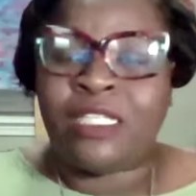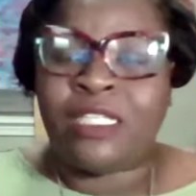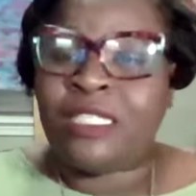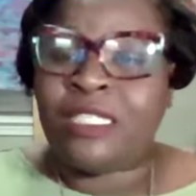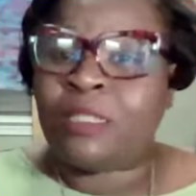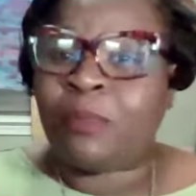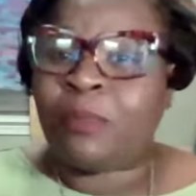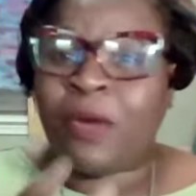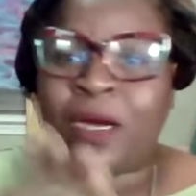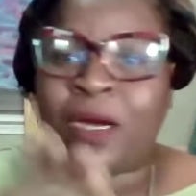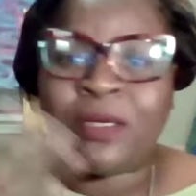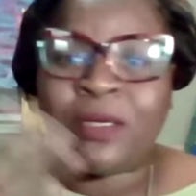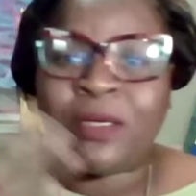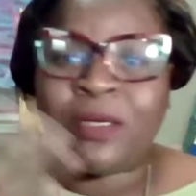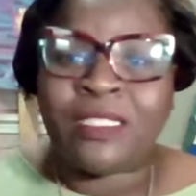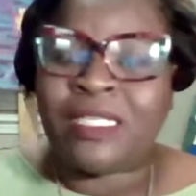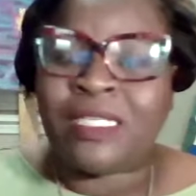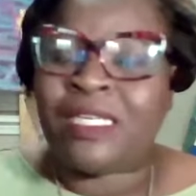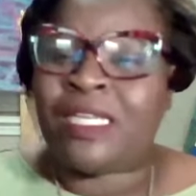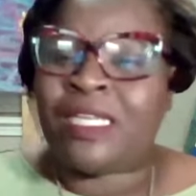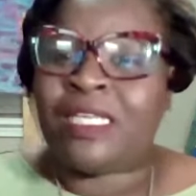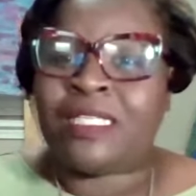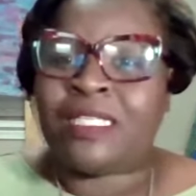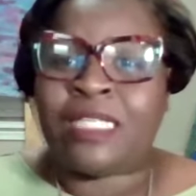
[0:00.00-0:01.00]
this
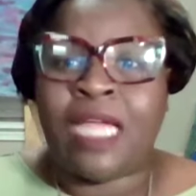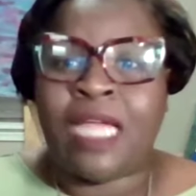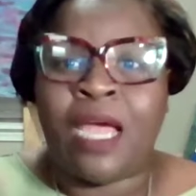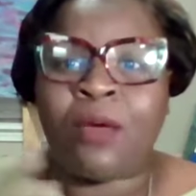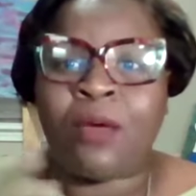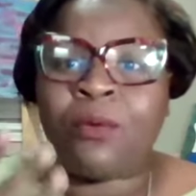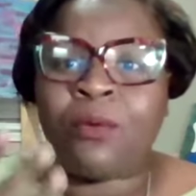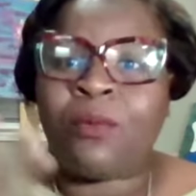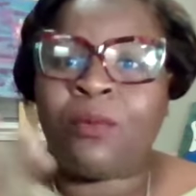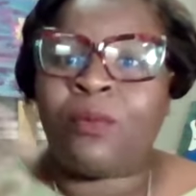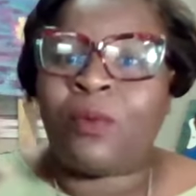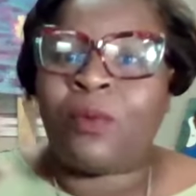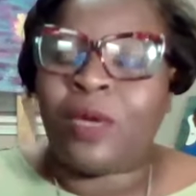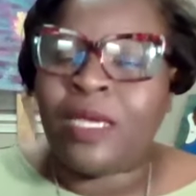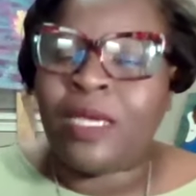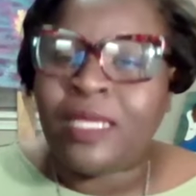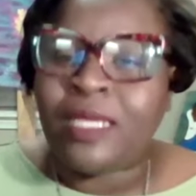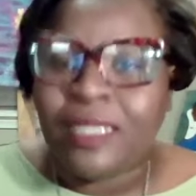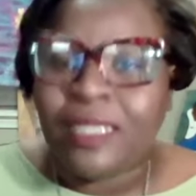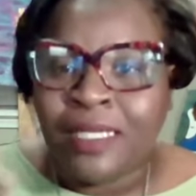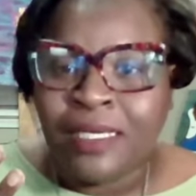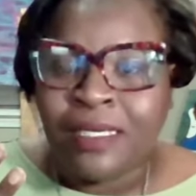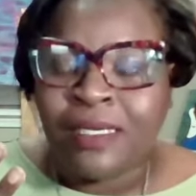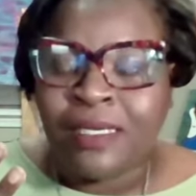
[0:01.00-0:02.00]
person is not
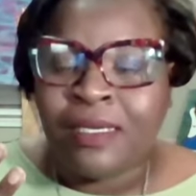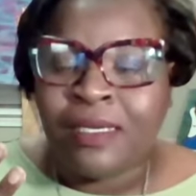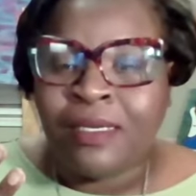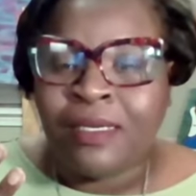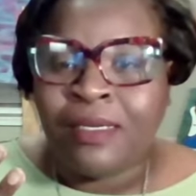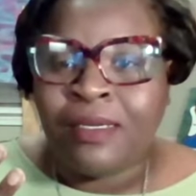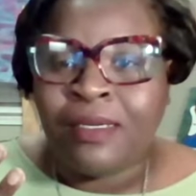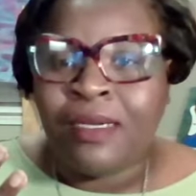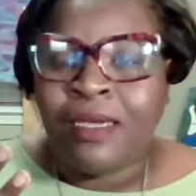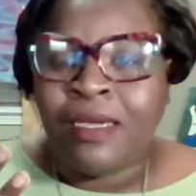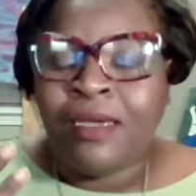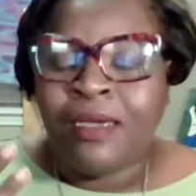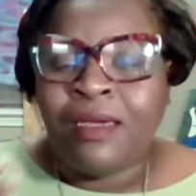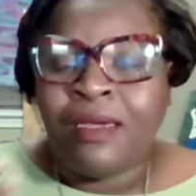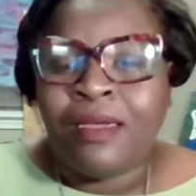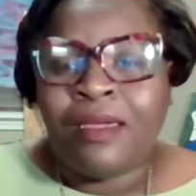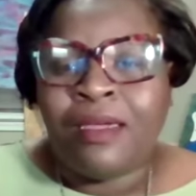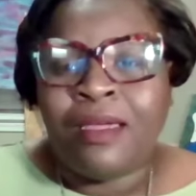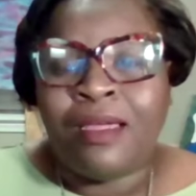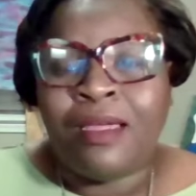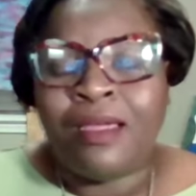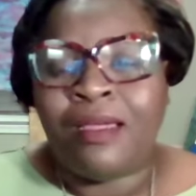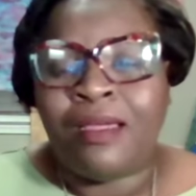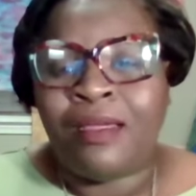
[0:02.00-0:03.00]
really
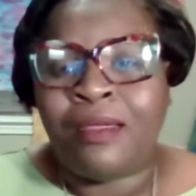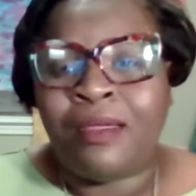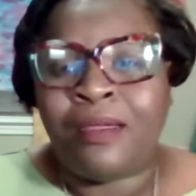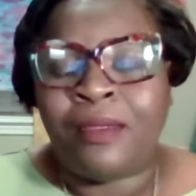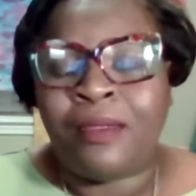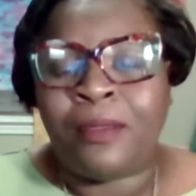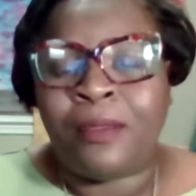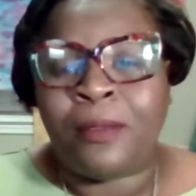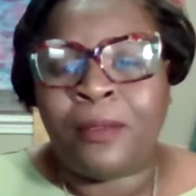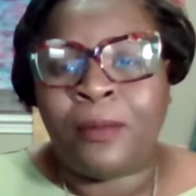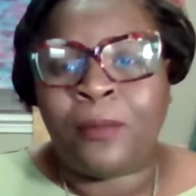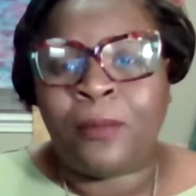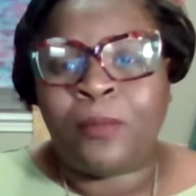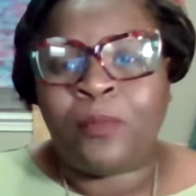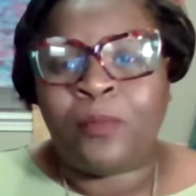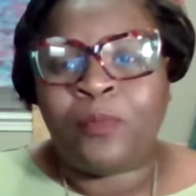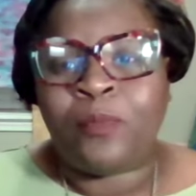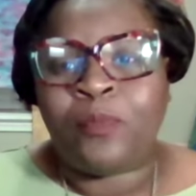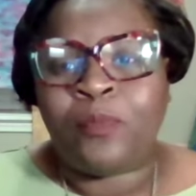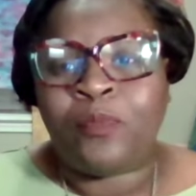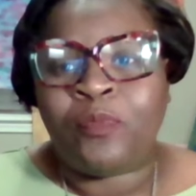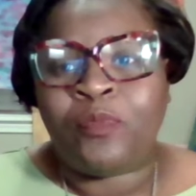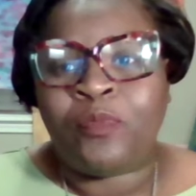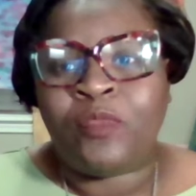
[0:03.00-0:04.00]

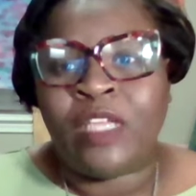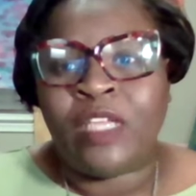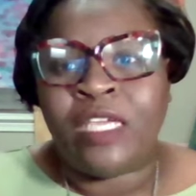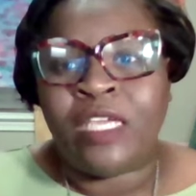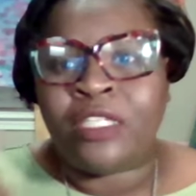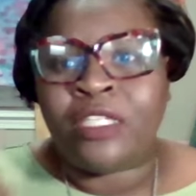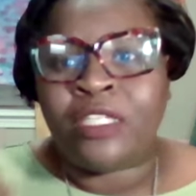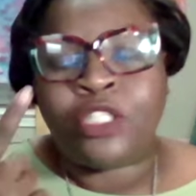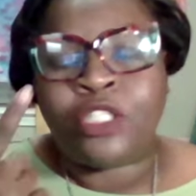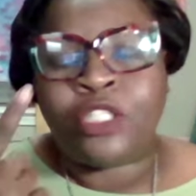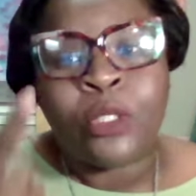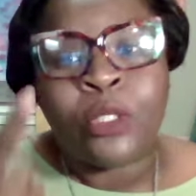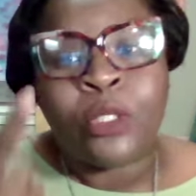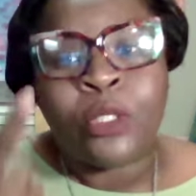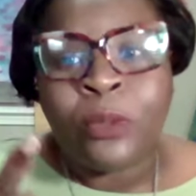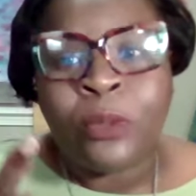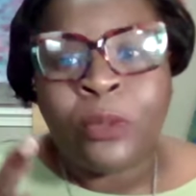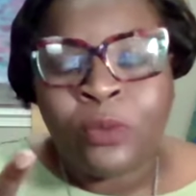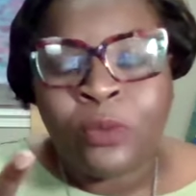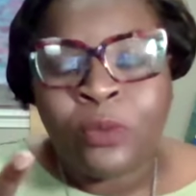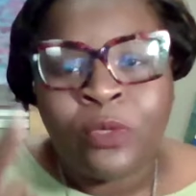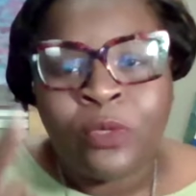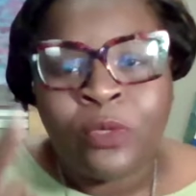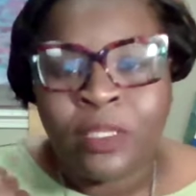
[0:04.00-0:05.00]
um in
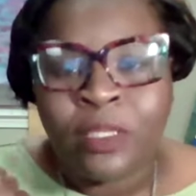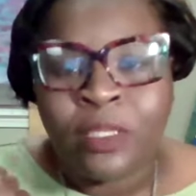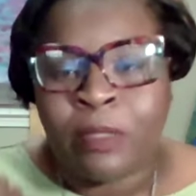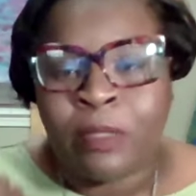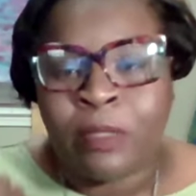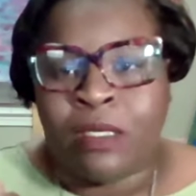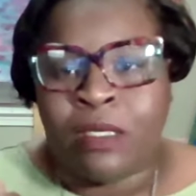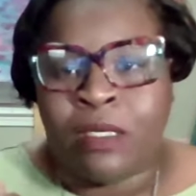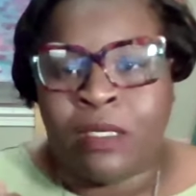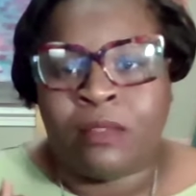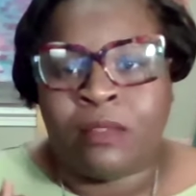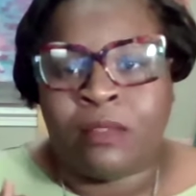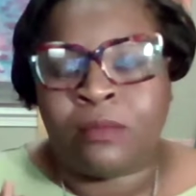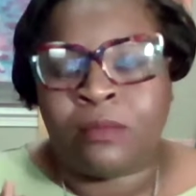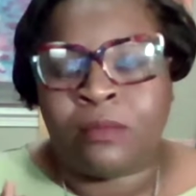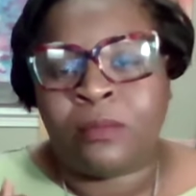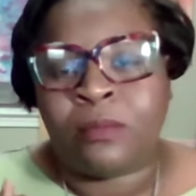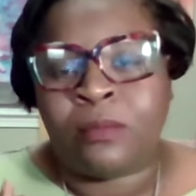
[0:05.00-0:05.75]
tune with me.